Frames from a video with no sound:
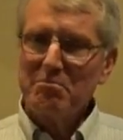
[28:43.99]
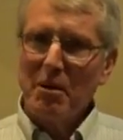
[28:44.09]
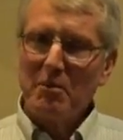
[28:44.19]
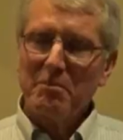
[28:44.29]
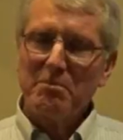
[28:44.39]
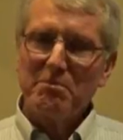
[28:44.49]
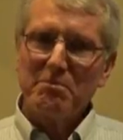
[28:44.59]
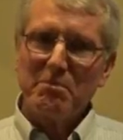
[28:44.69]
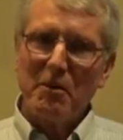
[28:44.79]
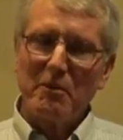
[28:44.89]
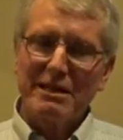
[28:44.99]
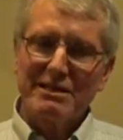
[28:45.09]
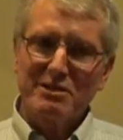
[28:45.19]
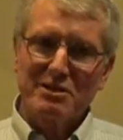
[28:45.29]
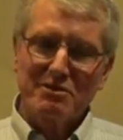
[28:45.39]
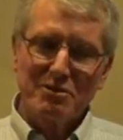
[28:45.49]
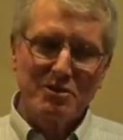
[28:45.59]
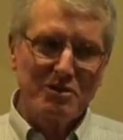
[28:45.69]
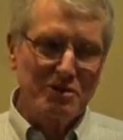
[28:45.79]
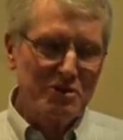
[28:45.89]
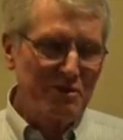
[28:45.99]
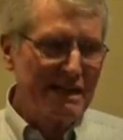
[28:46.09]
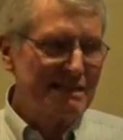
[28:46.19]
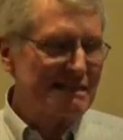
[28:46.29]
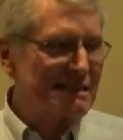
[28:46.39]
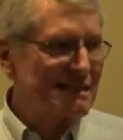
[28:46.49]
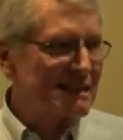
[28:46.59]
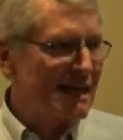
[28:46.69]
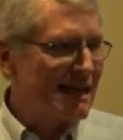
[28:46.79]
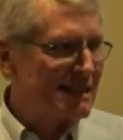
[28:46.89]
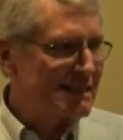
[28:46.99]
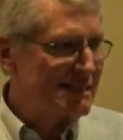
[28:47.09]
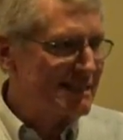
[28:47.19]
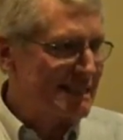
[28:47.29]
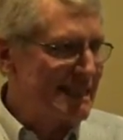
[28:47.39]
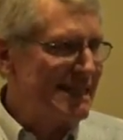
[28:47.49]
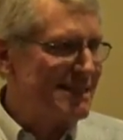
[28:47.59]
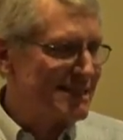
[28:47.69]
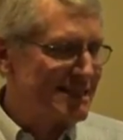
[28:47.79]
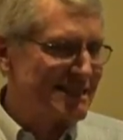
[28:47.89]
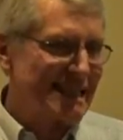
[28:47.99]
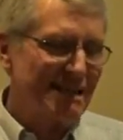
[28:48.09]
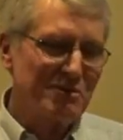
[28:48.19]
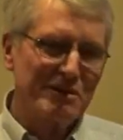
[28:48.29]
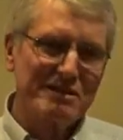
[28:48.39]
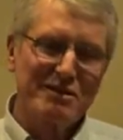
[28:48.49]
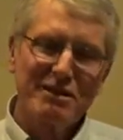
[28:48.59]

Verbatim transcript: But what his great niece said was,